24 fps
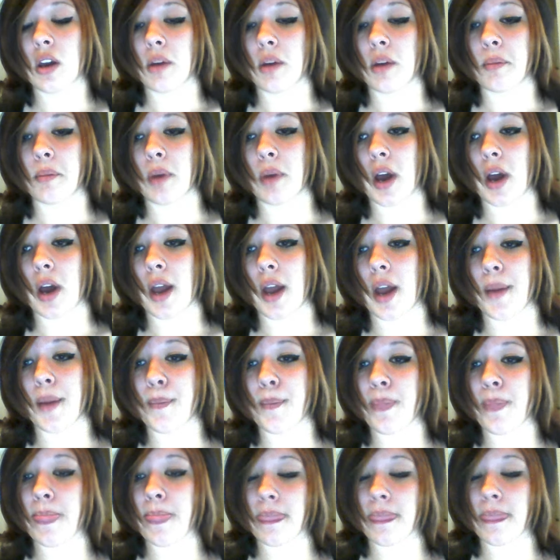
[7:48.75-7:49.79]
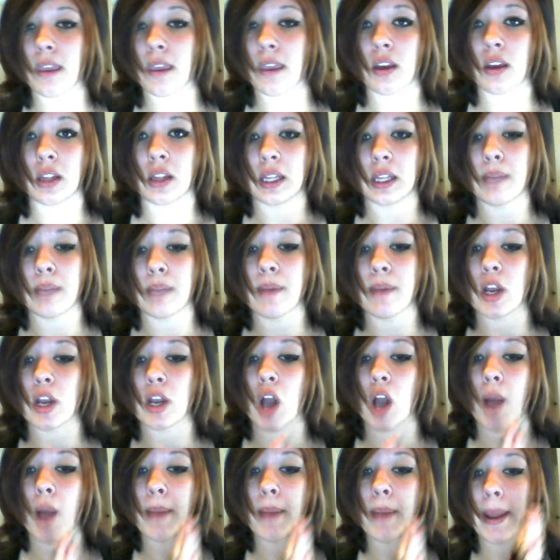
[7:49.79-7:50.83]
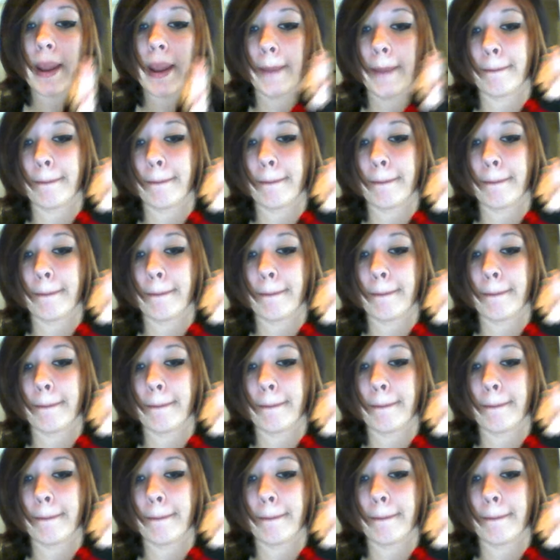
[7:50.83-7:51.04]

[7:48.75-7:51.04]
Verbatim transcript: But leave me a comment,